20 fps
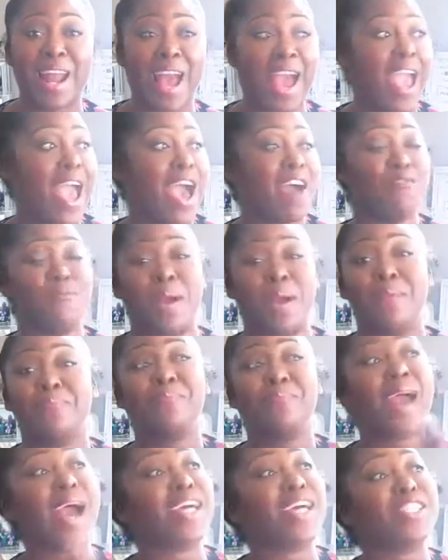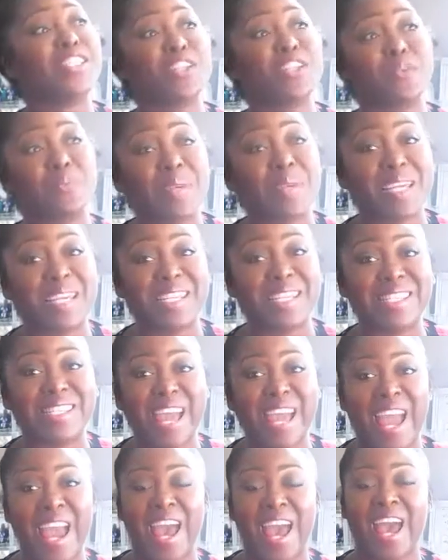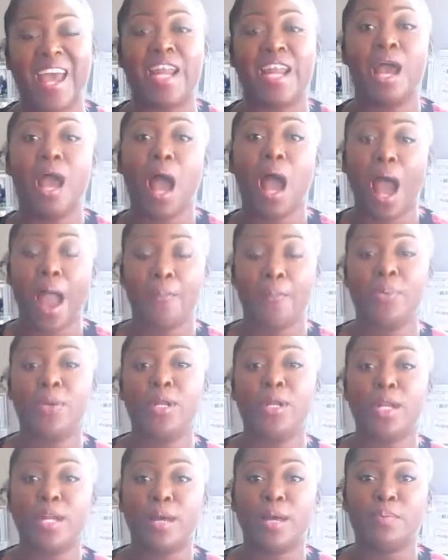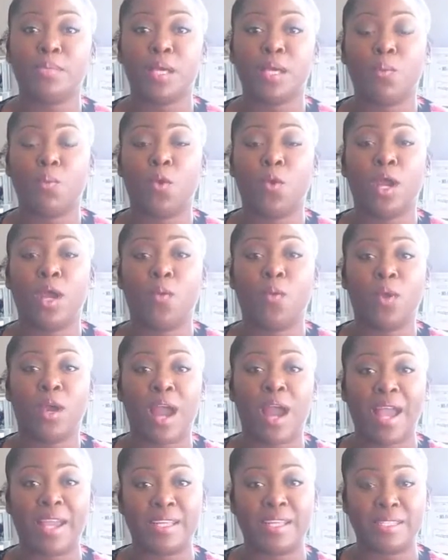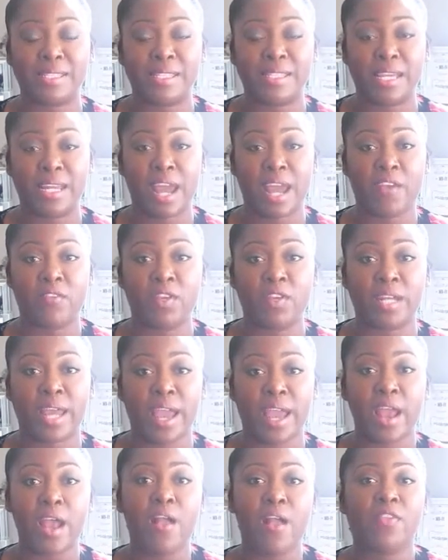I have my masterpiece and I put it up somewhere where I can see it every day